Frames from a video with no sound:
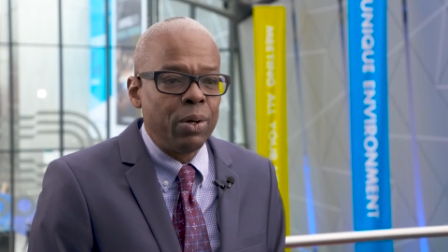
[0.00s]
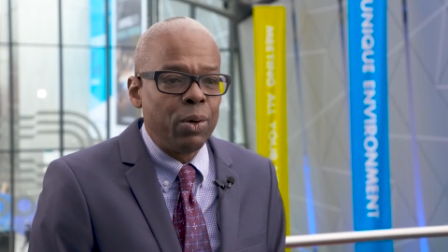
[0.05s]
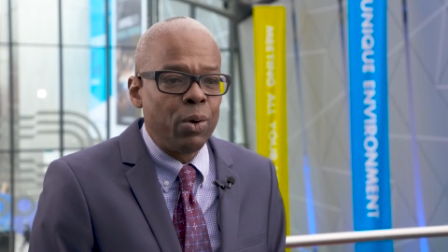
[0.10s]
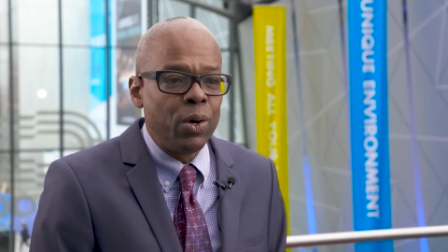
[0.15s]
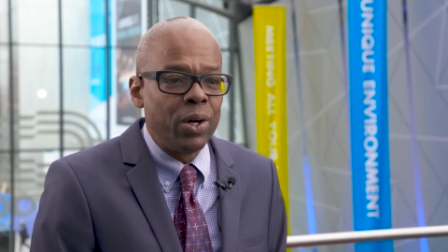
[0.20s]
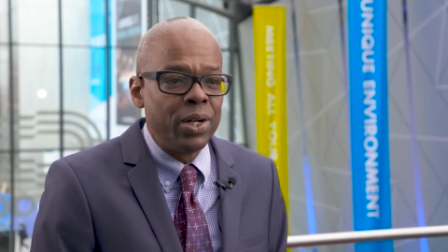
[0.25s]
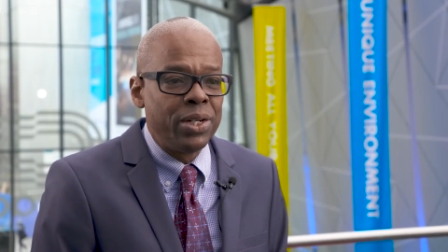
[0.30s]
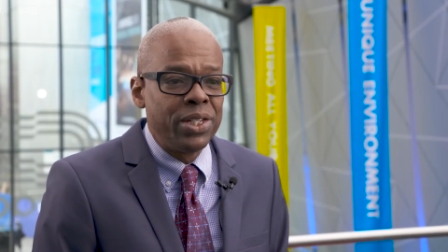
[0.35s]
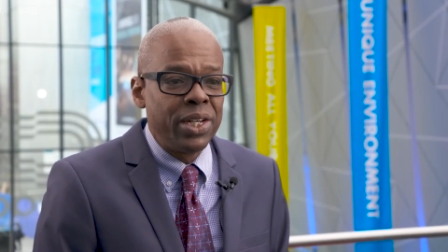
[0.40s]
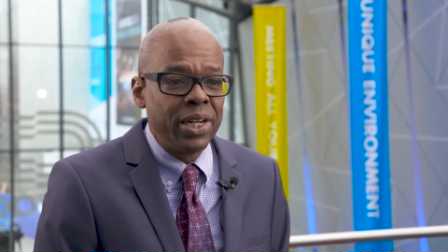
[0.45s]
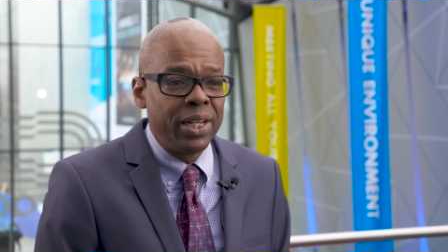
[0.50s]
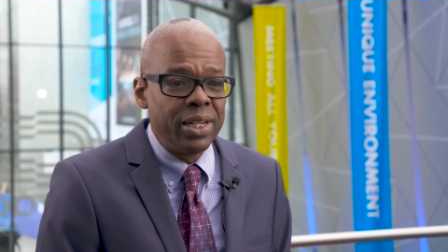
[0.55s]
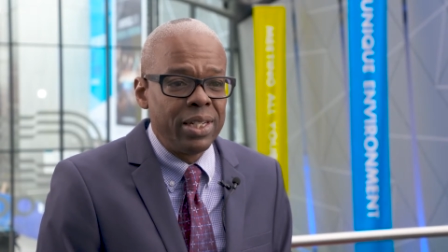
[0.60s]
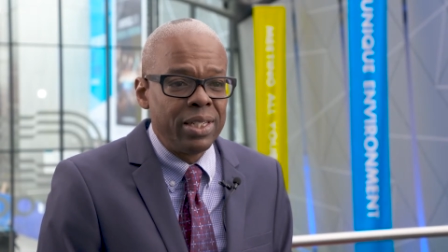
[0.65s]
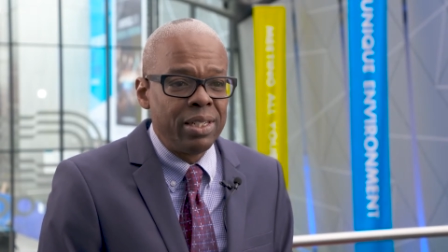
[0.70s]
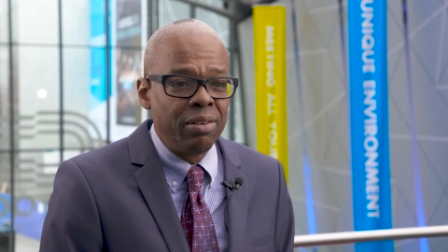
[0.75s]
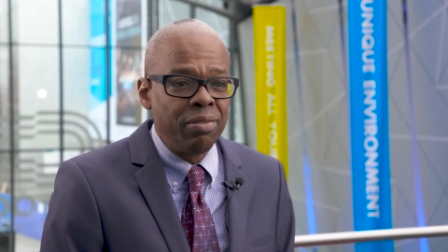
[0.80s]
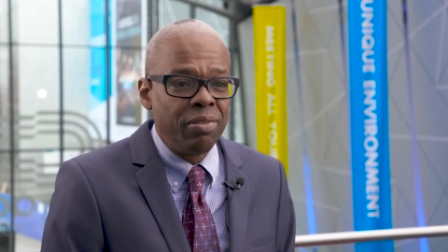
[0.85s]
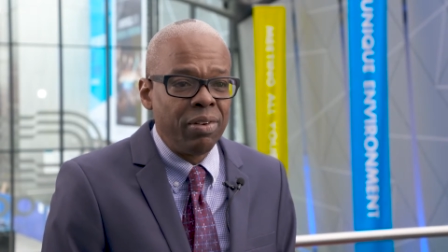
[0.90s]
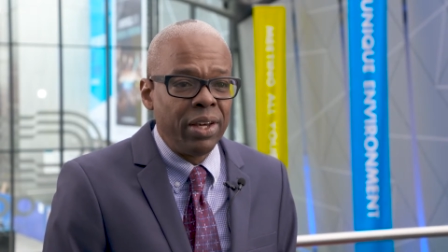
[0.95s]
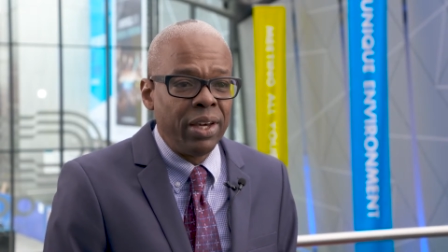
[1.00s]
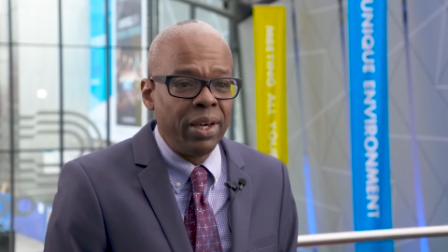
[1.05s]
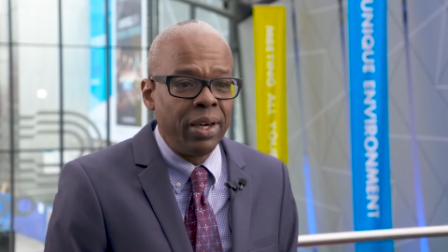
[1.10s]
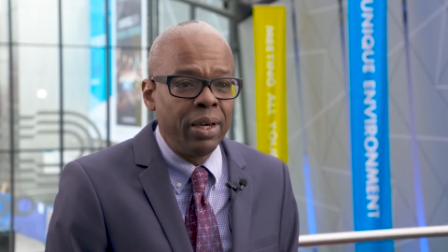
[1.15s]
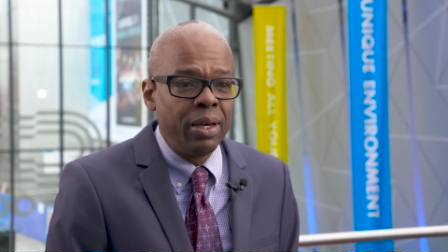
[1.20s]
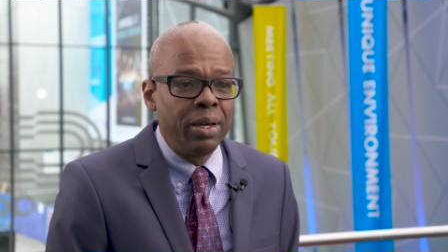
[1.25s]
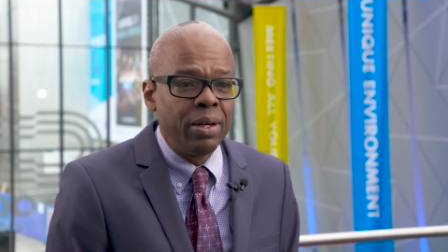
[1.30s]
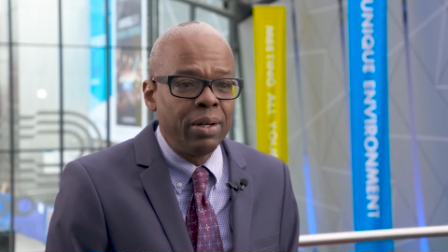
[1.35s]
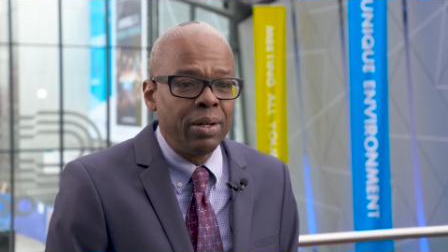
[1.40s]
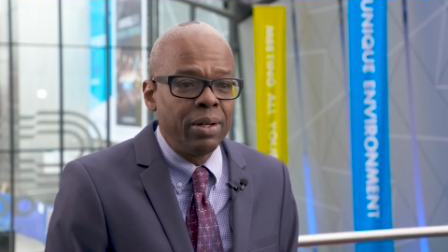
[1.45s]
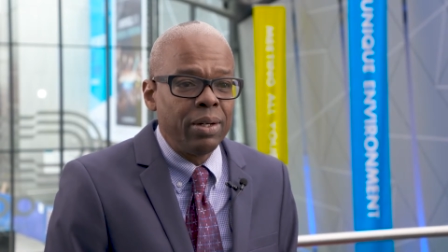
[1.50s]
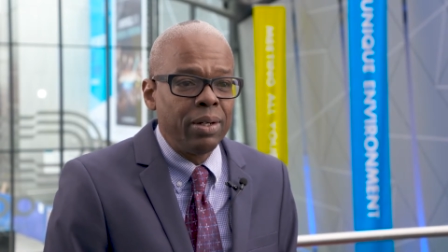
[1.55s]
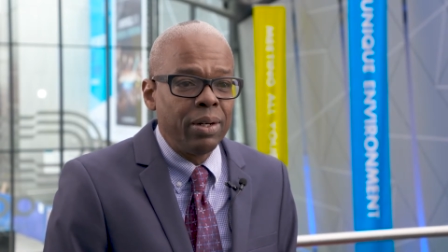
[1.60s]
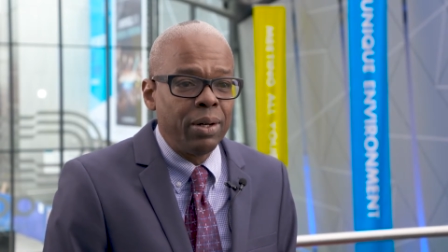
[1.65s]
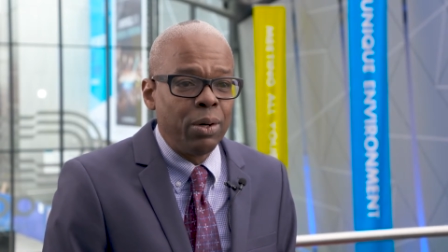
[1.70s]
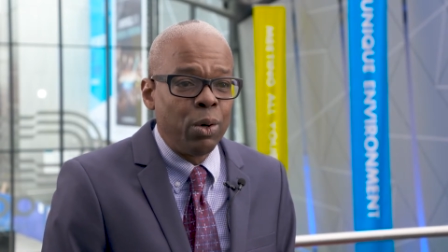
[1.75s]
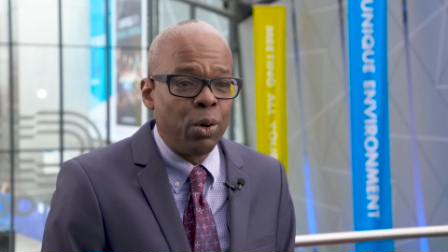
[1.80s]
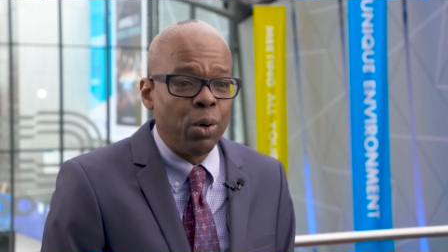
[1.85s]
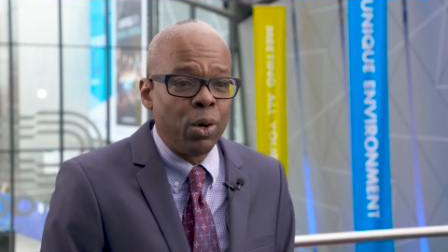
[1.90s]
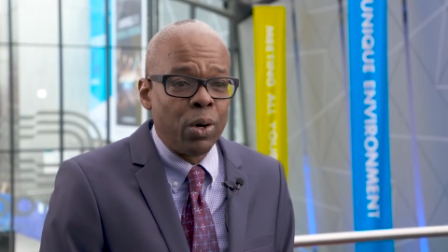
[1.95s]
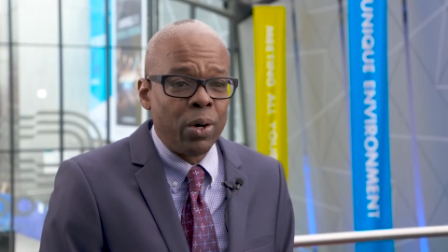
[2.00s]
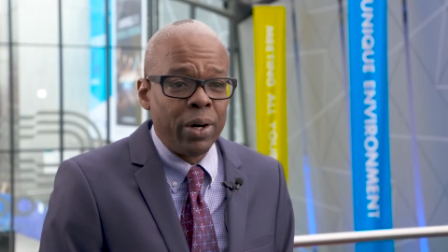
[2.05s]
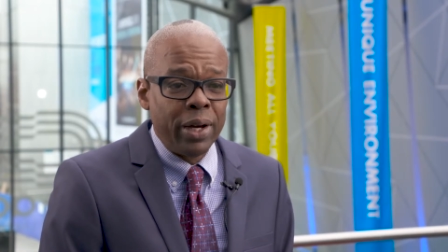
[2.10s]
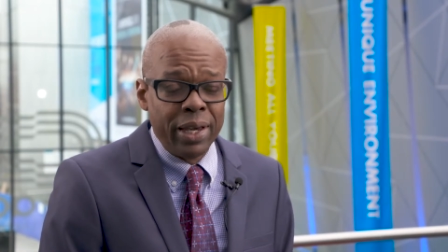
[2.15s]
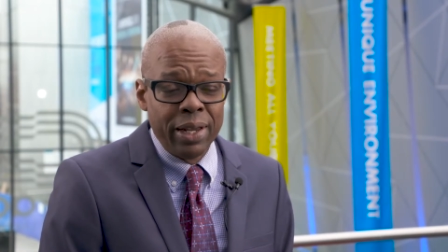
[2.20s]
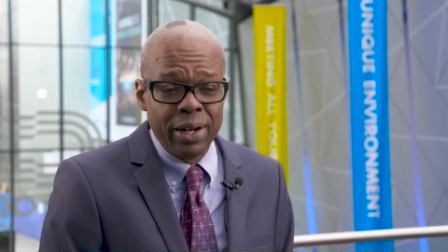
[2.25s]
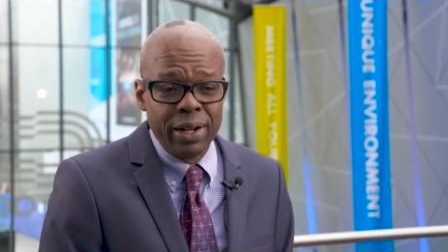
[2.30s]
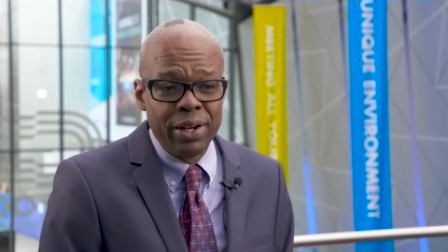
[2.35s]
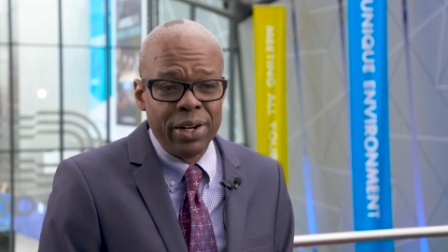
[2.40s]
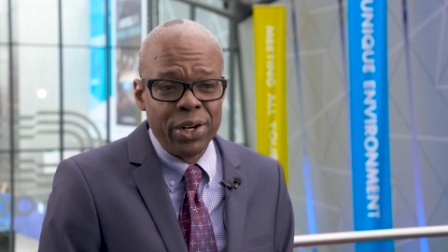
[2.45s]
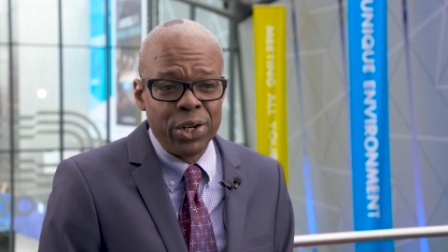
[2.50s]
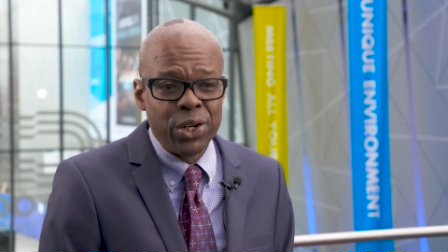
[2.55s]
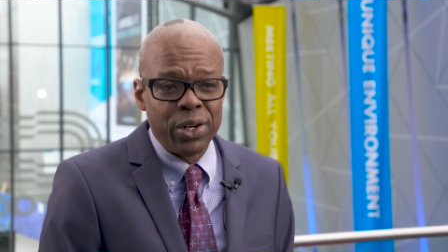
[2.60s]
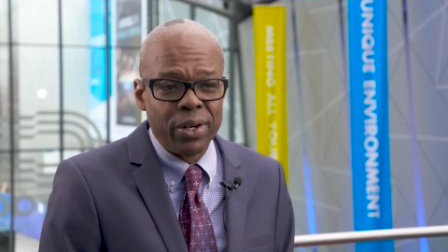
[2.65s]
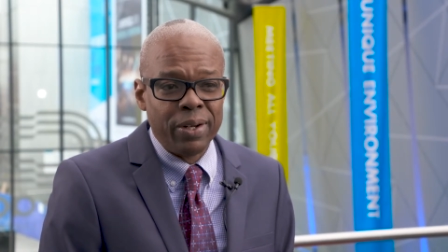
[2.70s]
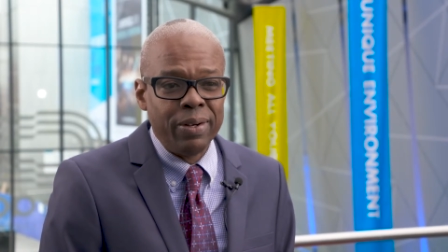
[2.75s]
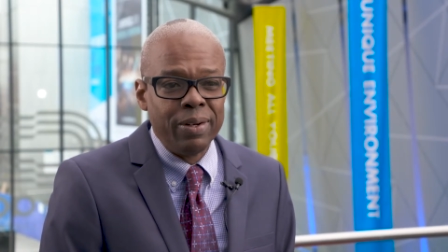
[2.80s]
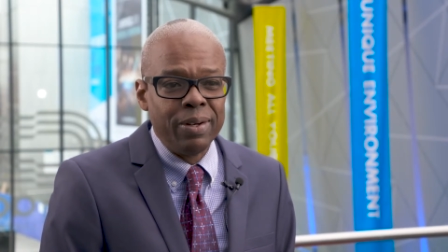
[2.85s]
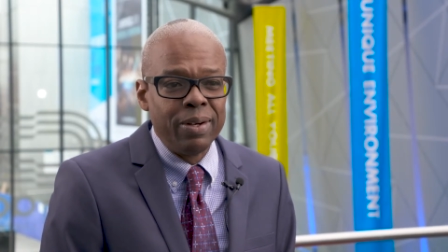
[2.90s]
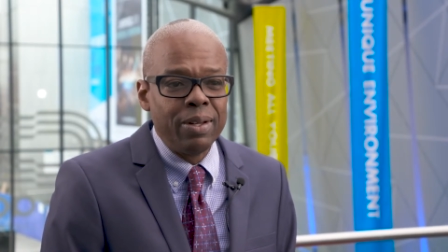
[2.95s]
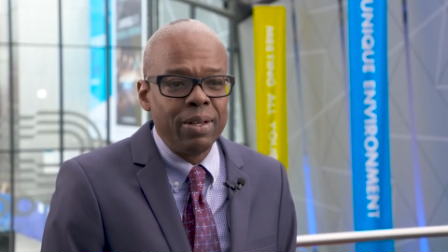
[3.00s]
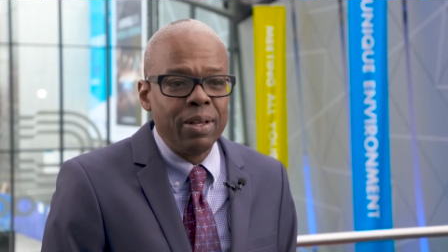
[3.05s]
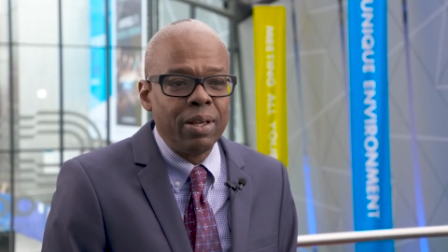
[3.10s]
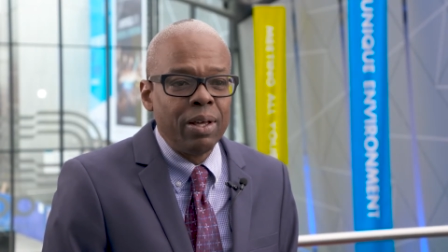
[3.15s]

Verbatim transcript: Alternatively, or in addition,